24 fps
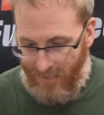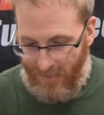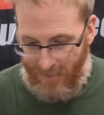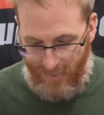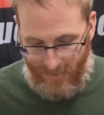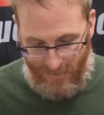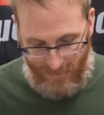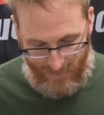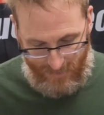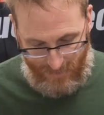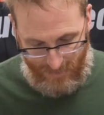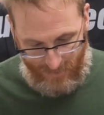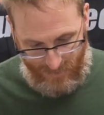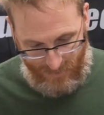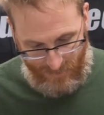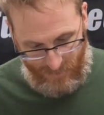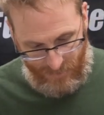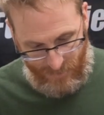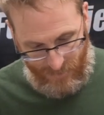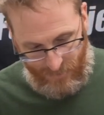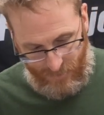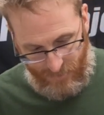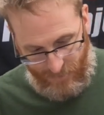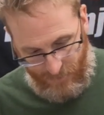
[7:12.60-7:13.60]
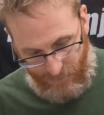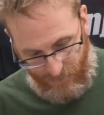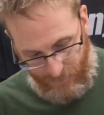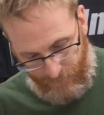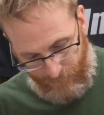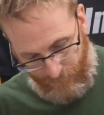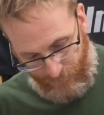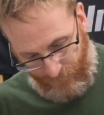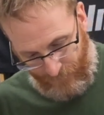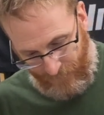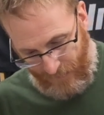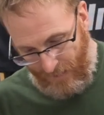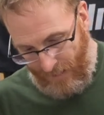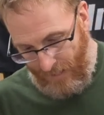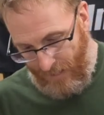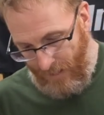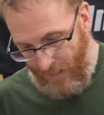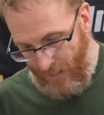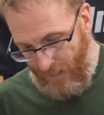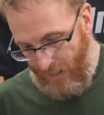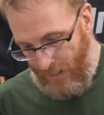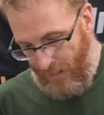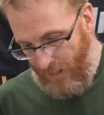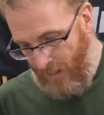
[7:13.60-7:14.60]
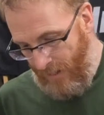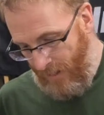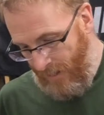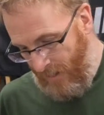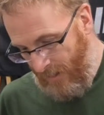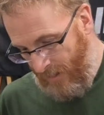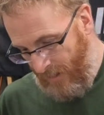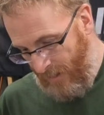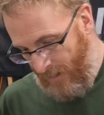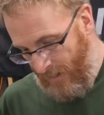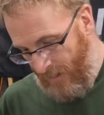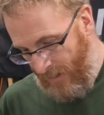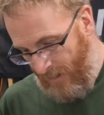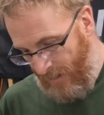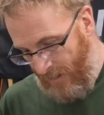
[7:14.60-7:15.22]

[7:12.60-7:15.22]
(no one is talking)